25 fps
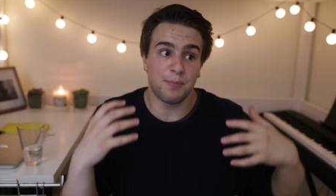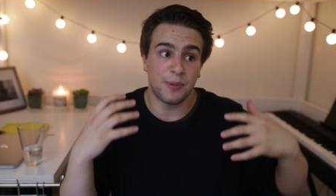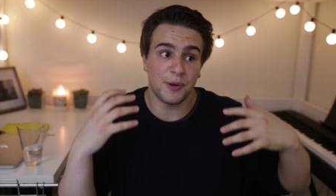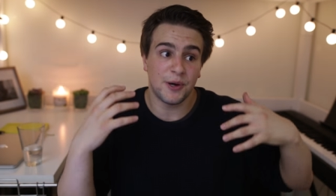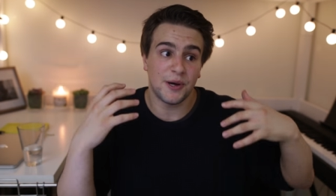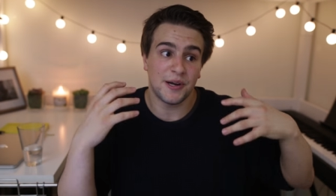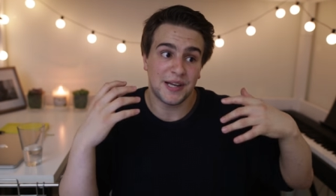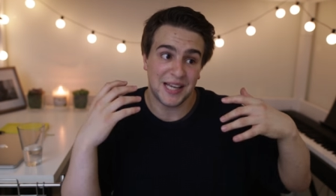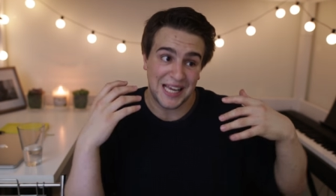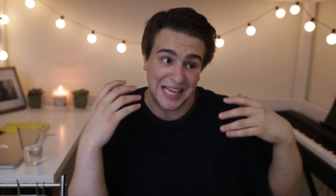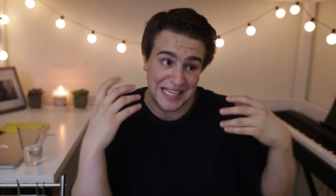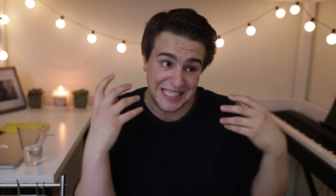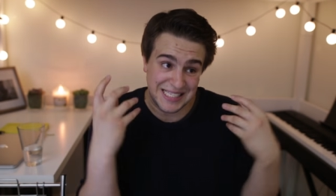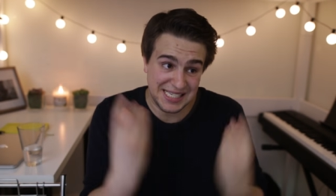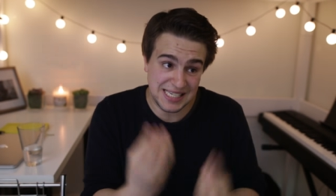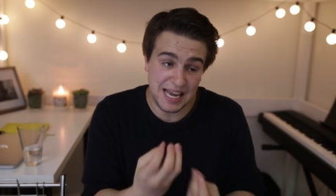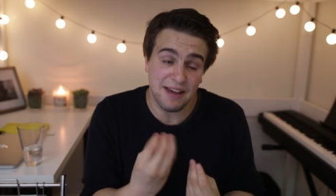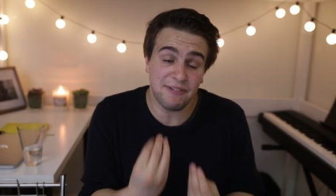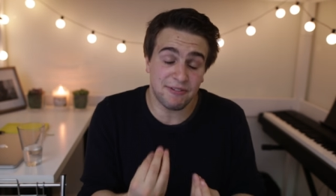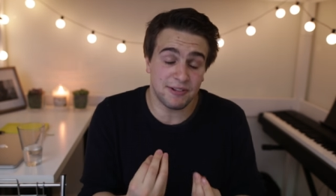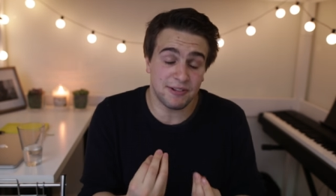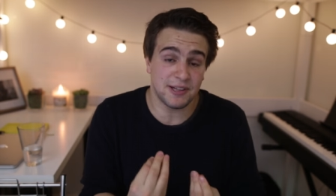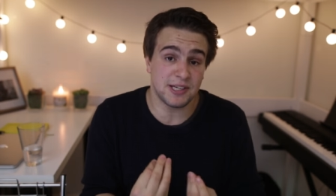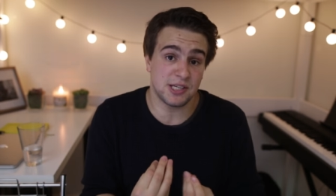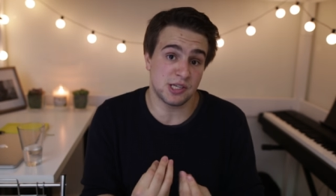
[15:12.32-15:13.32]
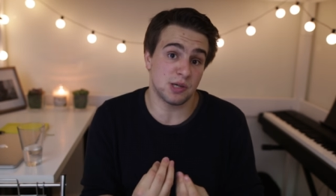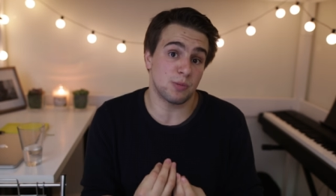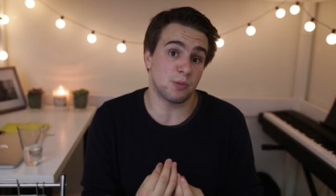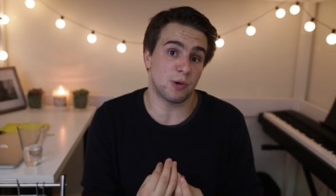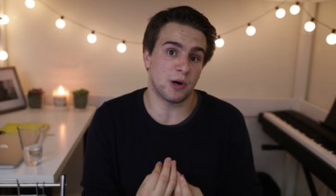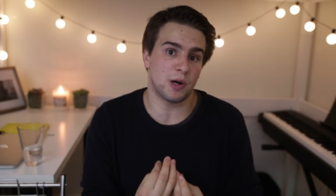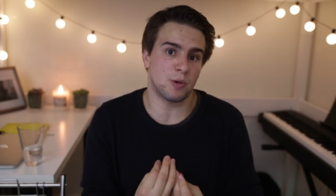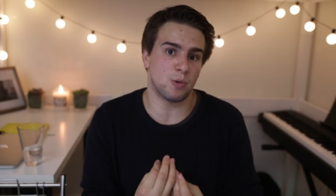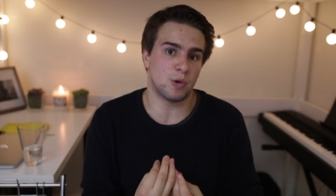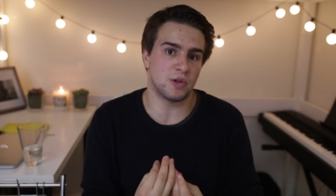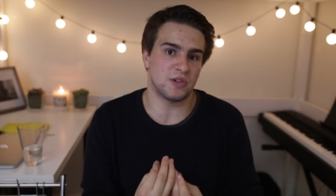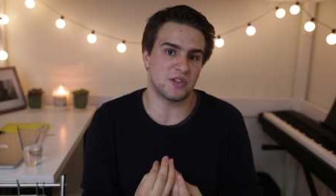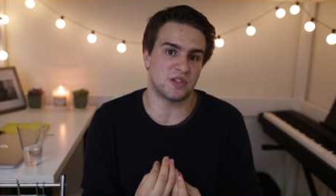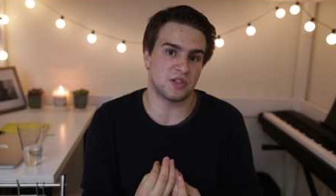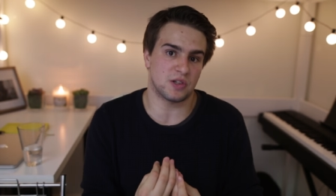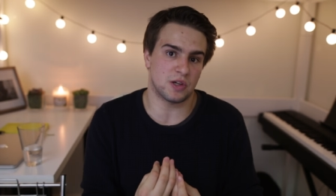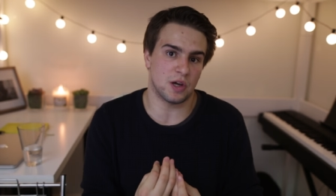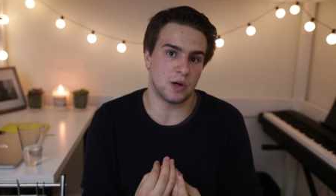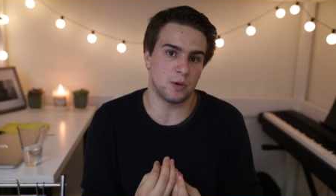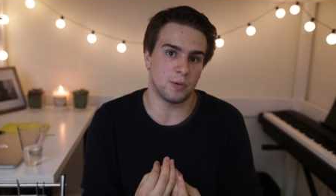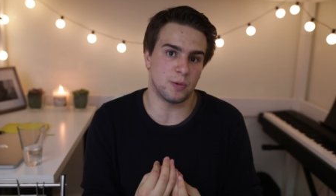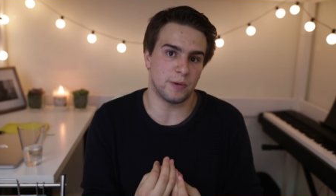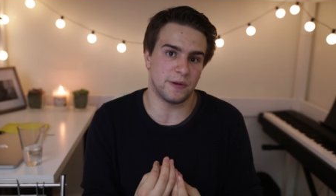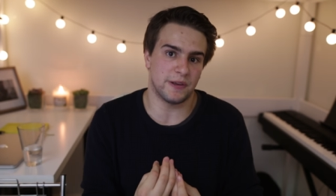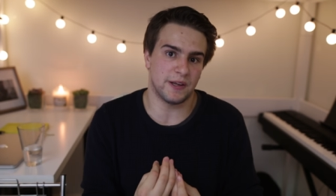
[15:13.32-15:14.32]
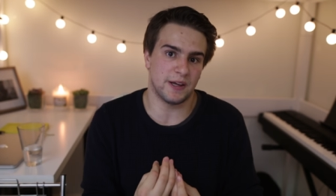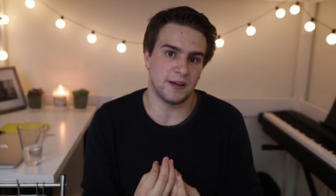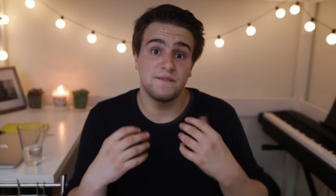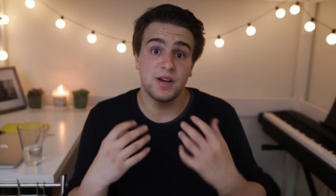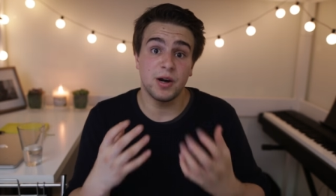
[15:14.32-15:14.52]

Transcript: but it's definitely somewhere I wanted to go with it.